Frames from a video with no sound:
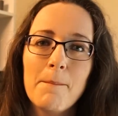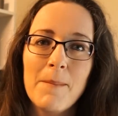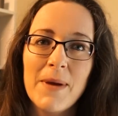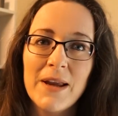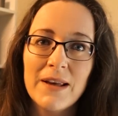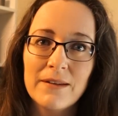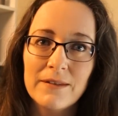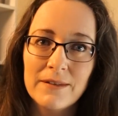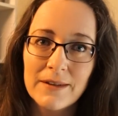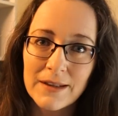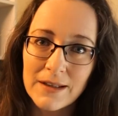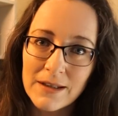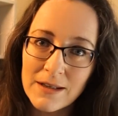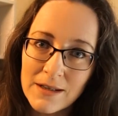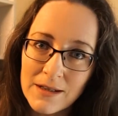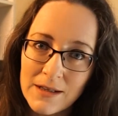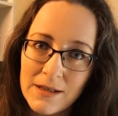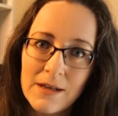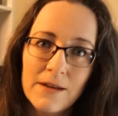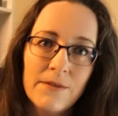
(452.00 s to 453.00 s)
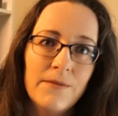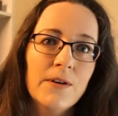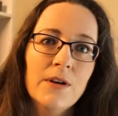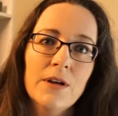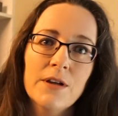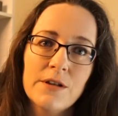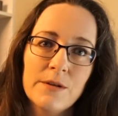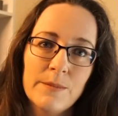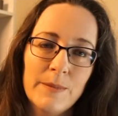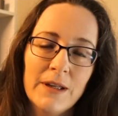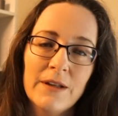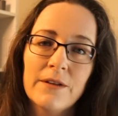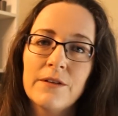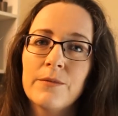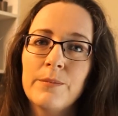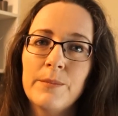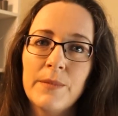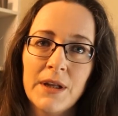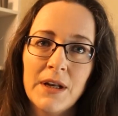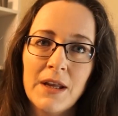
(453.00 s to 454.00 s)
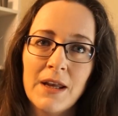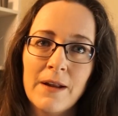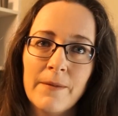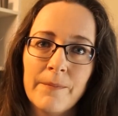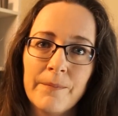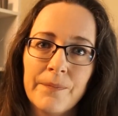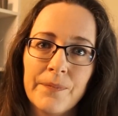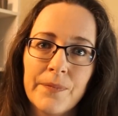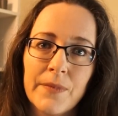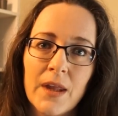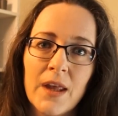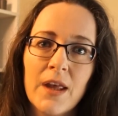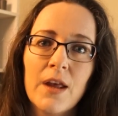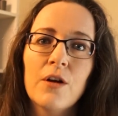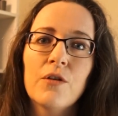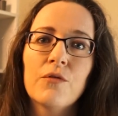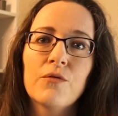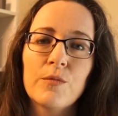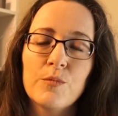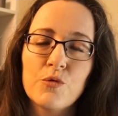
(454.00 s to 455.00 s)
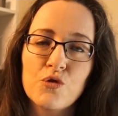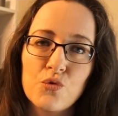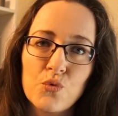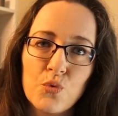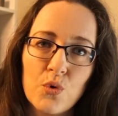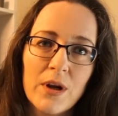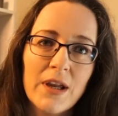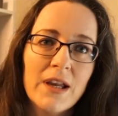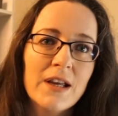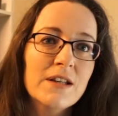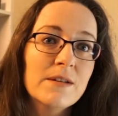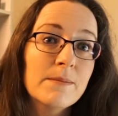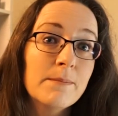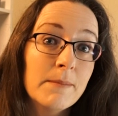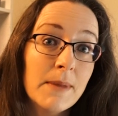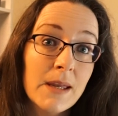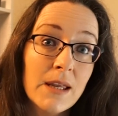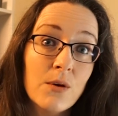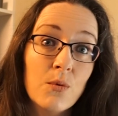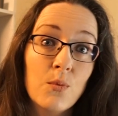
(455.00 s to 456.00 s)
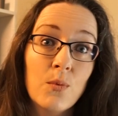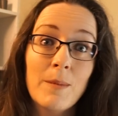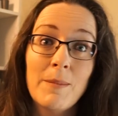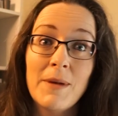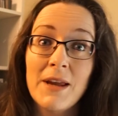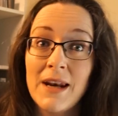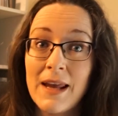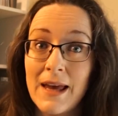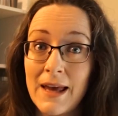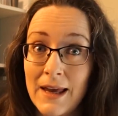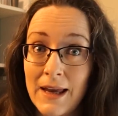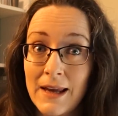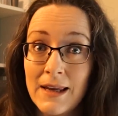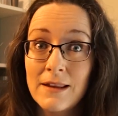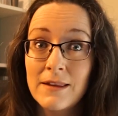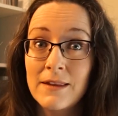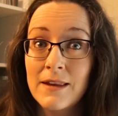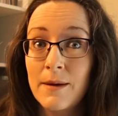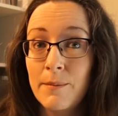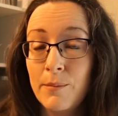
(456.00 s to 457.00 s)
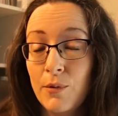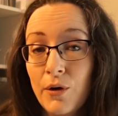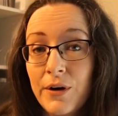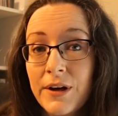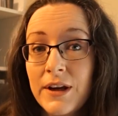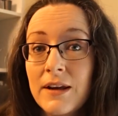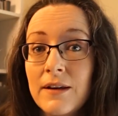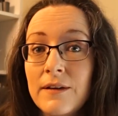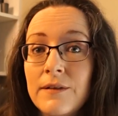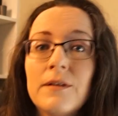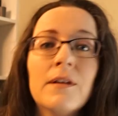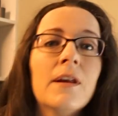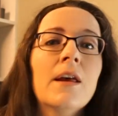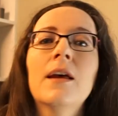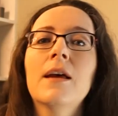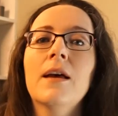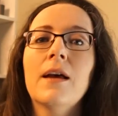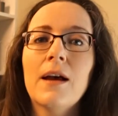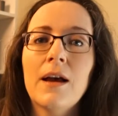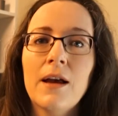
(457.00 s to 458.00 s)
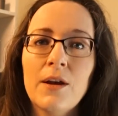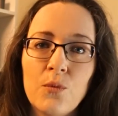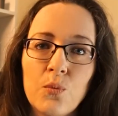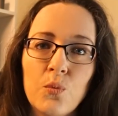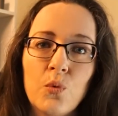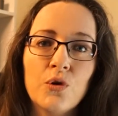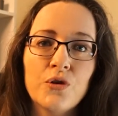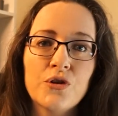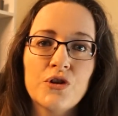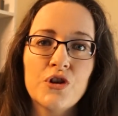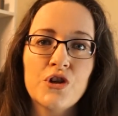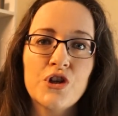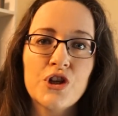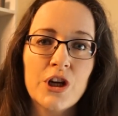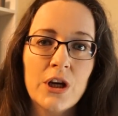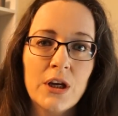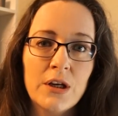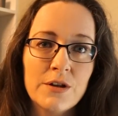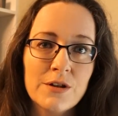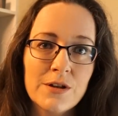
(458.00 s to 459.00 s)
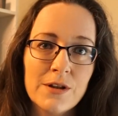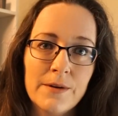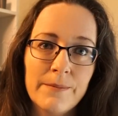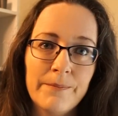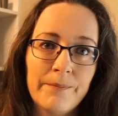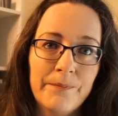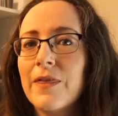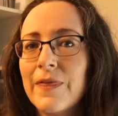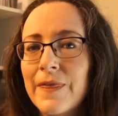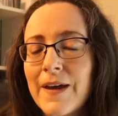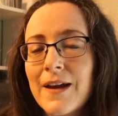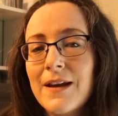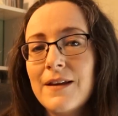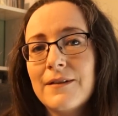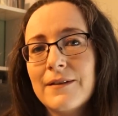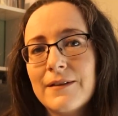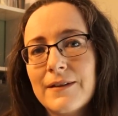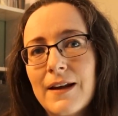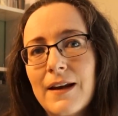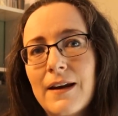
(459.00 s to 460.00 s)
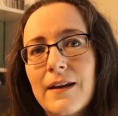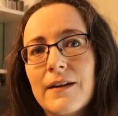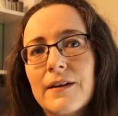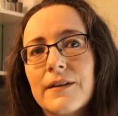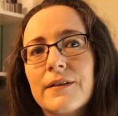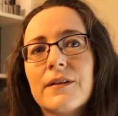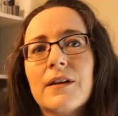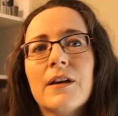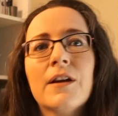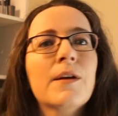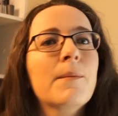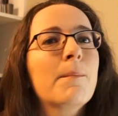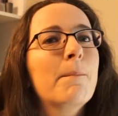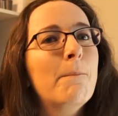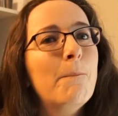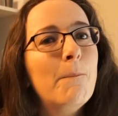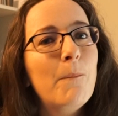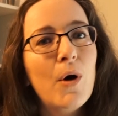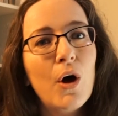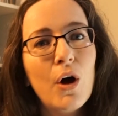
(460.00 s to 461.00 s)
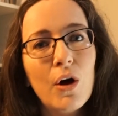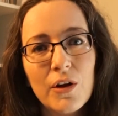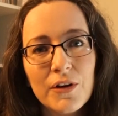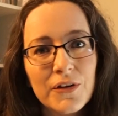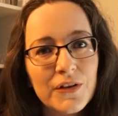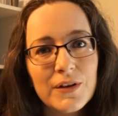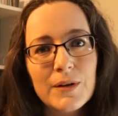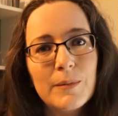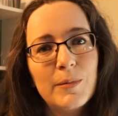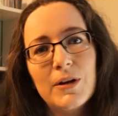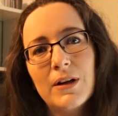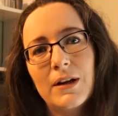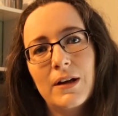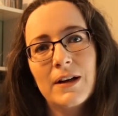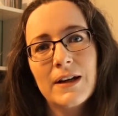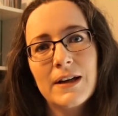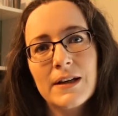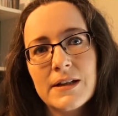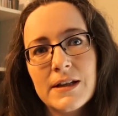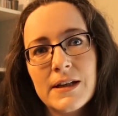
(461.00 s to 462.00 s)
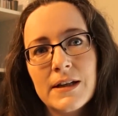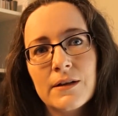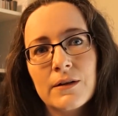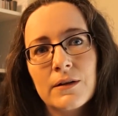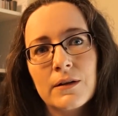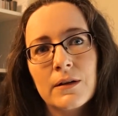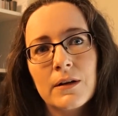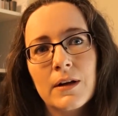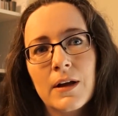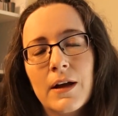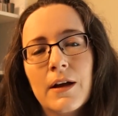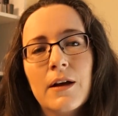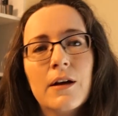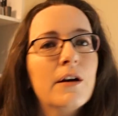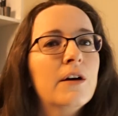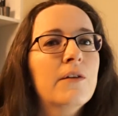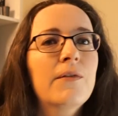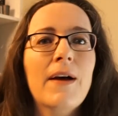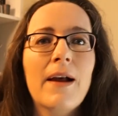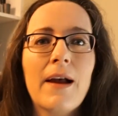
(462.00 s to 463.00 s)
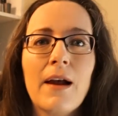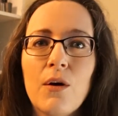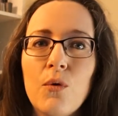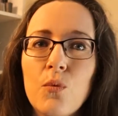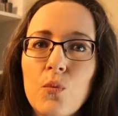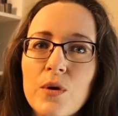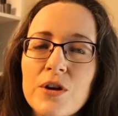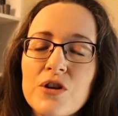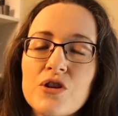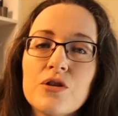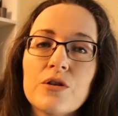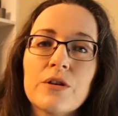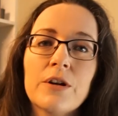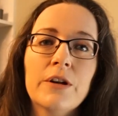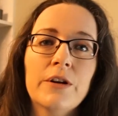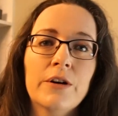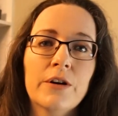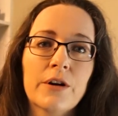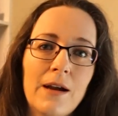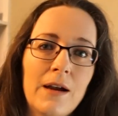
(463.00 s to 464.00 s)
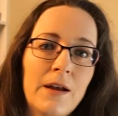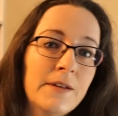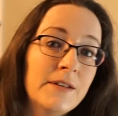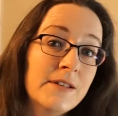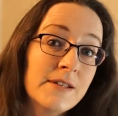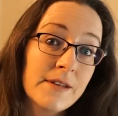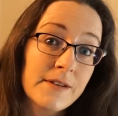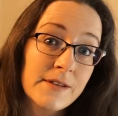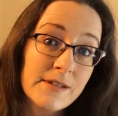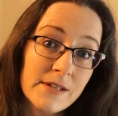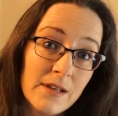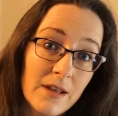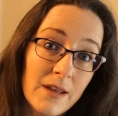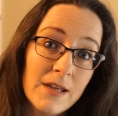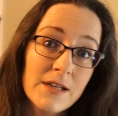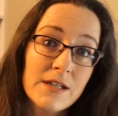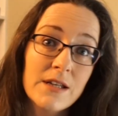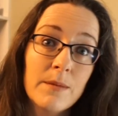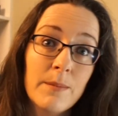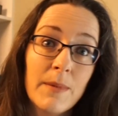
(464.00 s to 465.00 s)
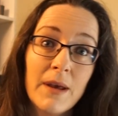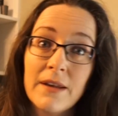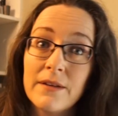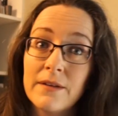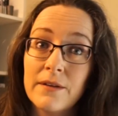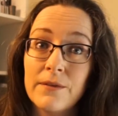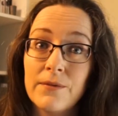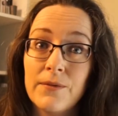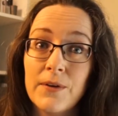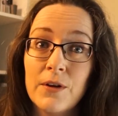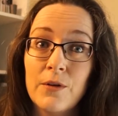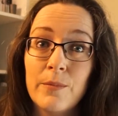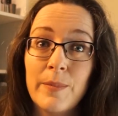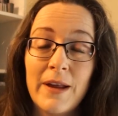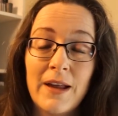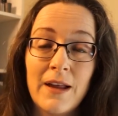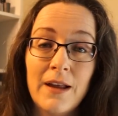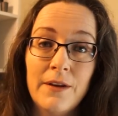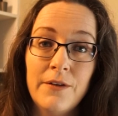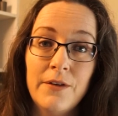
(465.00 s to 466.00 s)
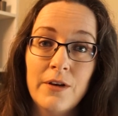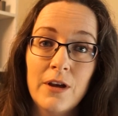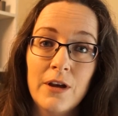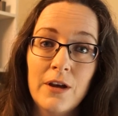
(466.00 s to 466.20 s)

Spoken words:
make significant amounts of money from trying to make women hate their bodies and want to change them. They sell us an impossible ideal of how we should look, and society makes us feel bad